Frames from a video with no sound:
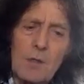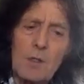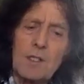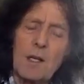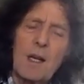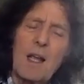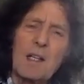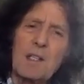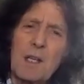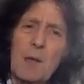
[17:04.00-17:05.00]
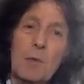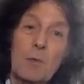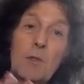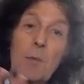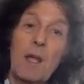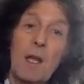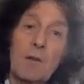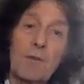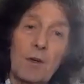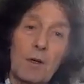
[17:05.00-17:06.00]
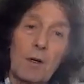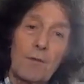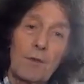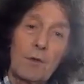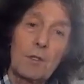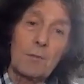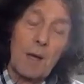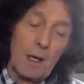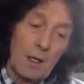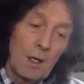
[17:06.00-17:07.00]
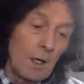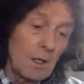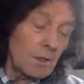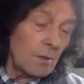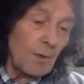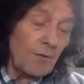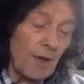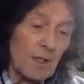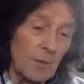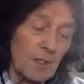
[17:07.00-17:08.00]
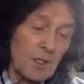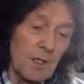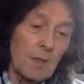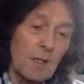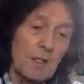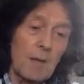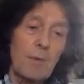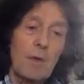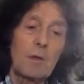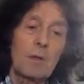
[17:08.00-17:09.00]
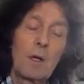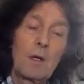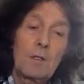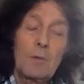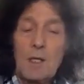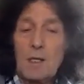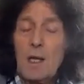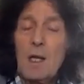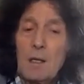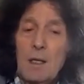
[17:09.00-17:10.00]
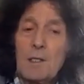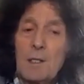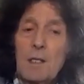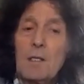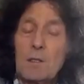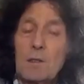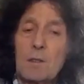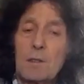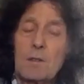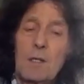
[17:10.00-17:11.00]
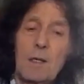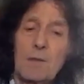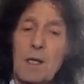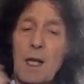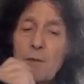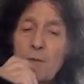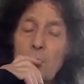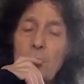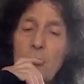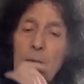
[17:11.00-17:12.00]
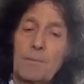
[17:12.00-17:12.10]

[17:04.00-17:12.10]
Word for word: called "Suddenly I See," which was a big hit for sure. her a few weeks back. So we felt it was a similar tempo. So we said, yeah, let's send it to her. So she lives in California.